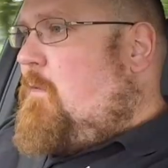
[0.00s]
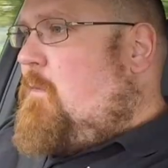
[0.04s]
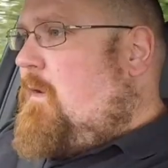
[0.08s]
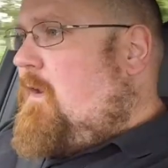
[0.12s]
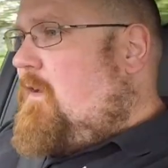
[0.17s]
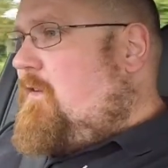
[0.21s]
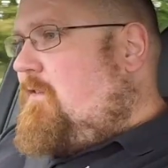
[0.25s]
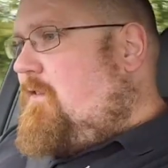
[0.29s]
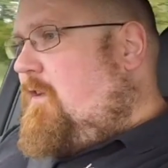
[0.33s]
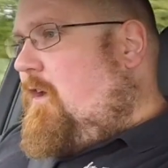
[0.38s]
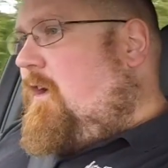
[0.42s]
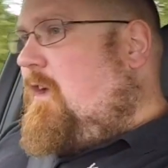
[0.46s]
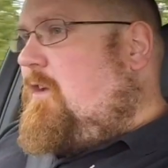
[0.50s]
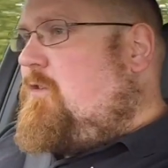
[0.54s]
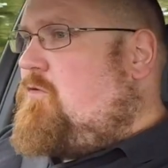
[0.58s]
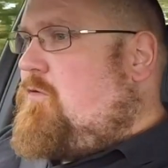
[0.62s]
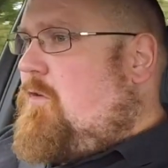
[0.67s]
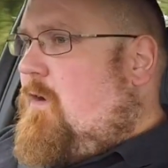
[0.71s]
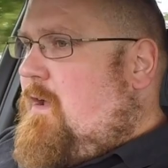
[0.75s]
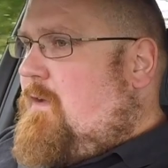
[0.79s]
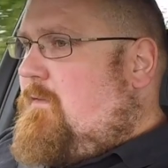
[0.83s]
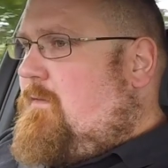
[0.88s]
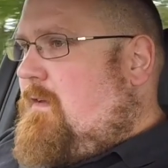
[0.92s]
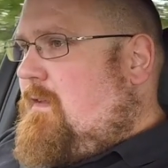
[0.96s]
I started
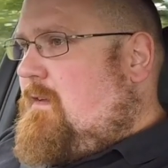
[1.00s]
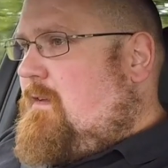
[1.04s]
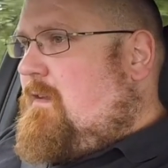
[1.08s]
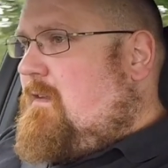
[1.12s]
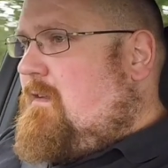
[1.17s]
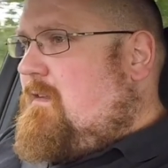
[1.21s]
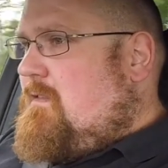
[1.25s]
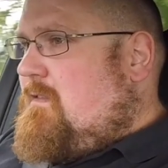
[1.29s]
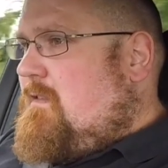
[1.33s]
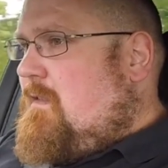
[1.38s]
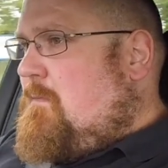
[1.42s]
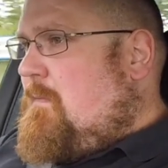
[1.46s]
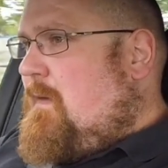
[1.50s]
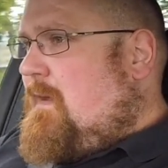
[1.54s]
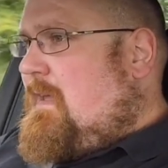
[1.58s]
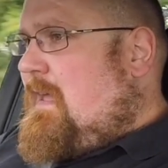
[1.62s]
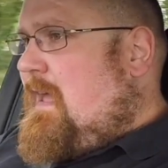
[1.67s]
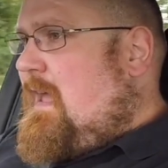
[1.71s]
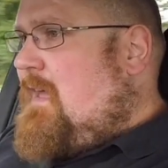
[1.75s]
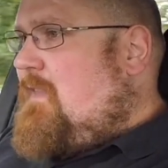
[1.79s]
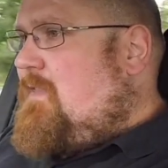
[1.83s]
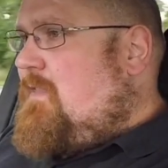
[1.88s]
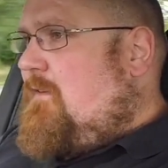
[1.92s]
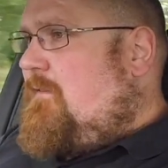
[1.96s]
driving the
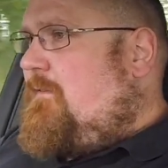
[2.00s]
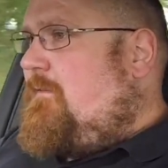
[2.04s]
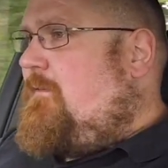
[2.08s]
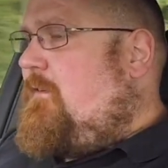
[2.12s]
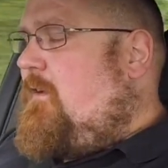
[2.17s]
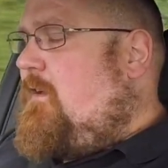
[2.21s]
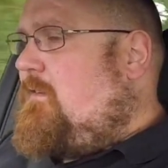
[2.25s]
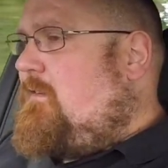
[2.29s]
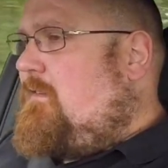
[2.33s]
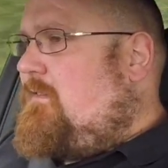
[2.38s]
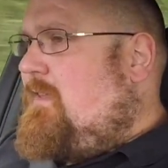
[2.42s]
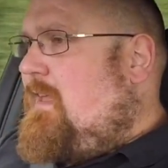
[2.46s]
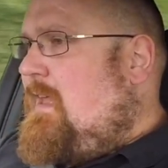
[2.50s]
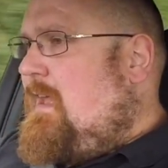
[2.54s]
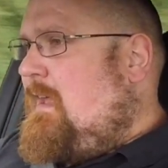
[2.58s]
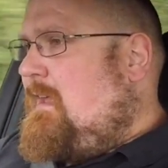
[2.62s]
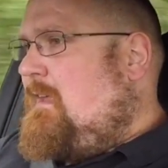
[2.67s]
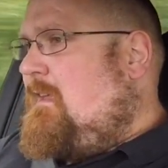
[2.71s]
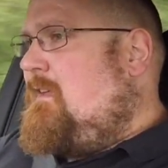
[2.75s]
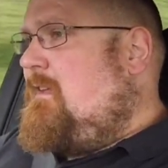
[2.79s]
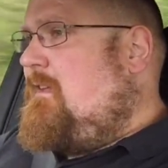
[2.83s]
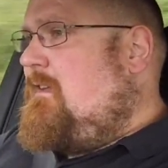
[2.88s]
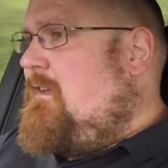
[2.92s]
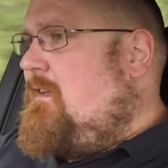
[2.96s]
Macan, the first thing
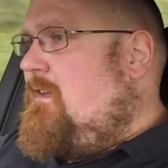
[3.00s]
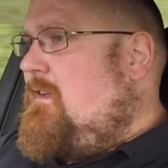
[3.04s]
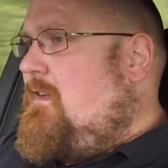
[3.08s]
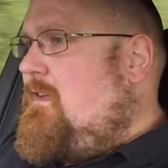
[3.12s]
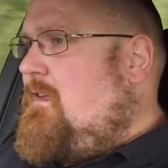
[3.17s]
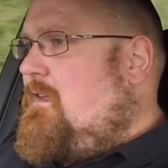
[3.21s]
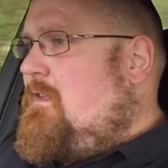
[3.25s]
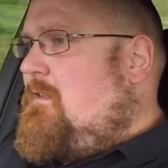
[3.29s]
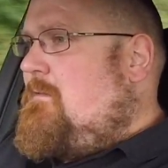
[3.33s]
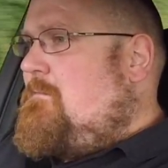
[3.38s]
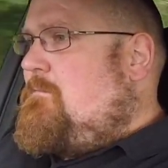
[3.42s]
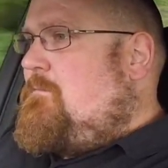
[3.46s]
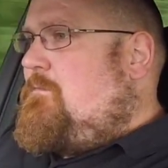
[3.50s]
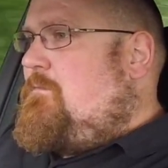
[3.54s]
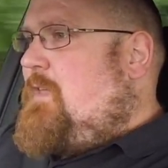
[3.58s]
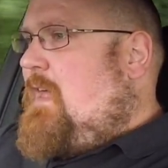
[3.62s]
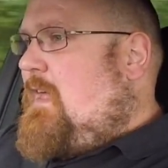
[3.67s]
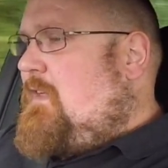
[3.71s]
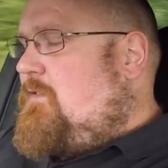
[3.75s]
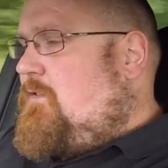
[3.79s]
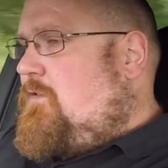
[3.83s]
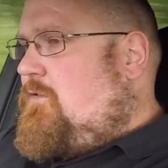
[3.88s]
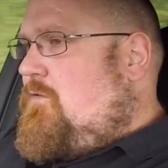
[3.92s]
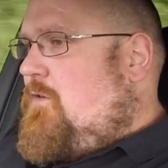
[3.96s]

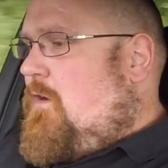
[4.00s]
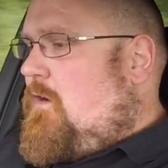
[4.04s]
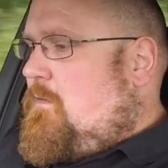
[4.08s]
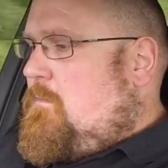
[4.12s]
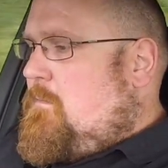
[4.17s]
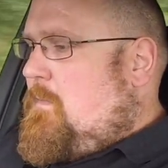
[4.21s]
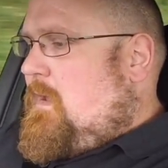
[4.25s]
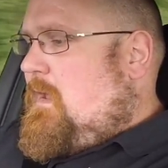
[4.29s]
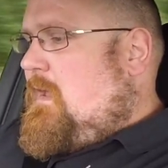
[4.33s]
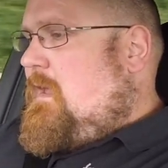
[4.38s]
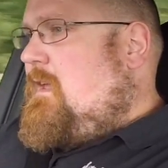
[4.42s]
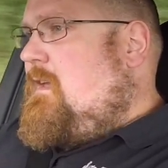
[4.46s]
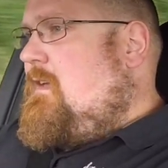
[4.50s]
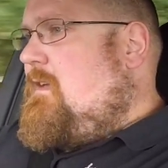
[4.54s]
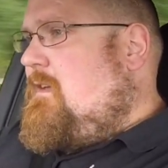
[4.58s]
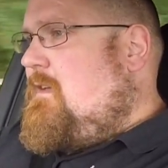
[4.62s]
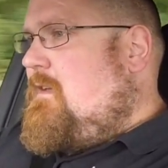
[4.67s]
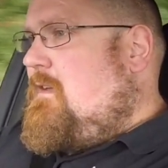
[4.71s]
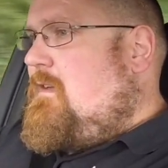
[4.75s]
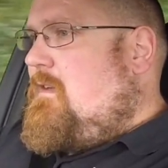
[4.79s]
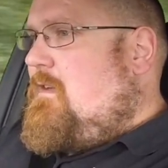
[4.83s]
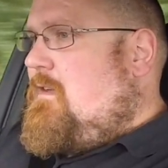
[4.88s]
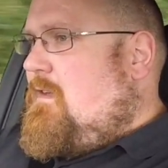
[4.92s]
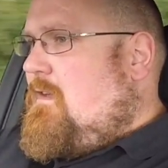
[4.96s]
that struck me
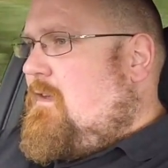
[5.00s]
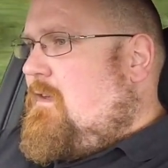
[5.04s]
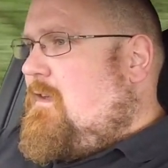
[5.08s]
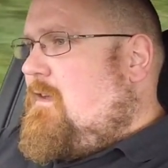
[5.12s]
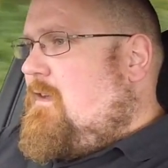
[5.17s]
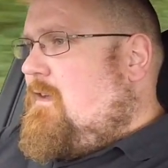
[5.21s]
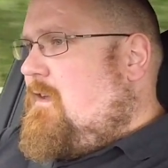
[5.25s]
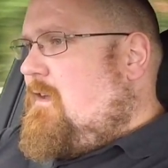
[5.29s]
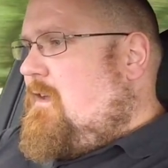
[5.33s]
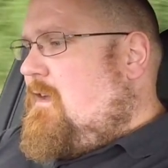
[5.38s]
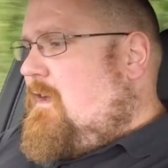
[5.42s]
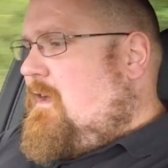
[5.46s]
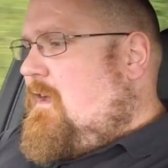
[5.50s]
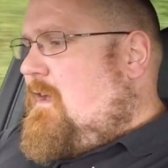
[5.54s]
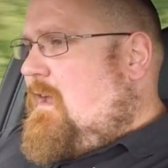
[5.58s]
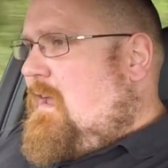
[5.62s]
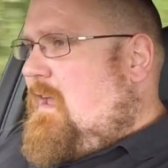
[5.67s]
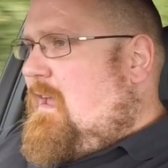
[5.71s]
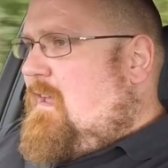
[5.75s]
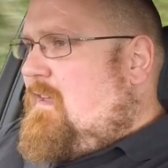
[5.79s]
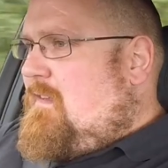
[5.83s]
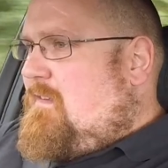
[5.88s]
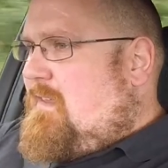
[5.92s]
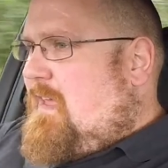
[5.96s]

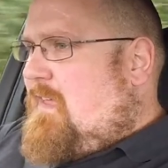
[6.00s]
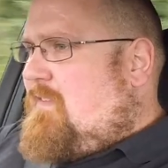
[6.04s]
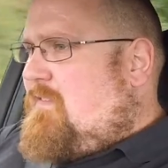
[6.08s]
is that the